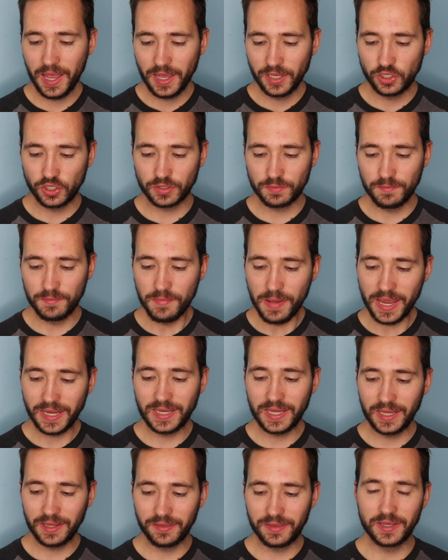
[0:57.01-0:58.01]
just
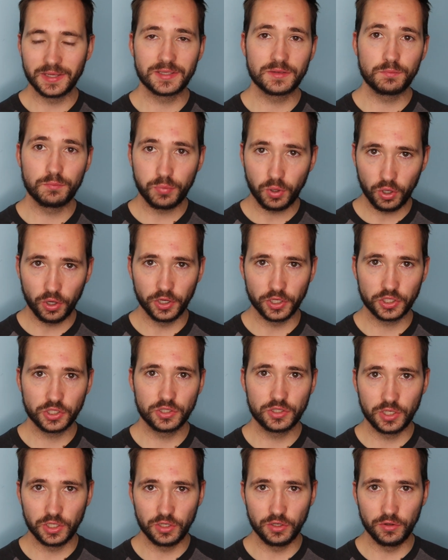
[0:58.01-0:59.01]
making this
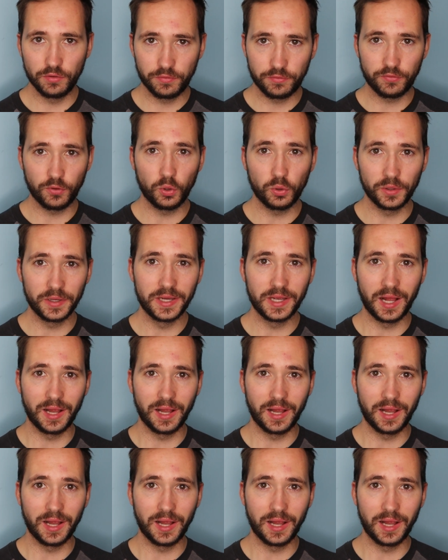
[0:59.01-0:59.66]
push to do fully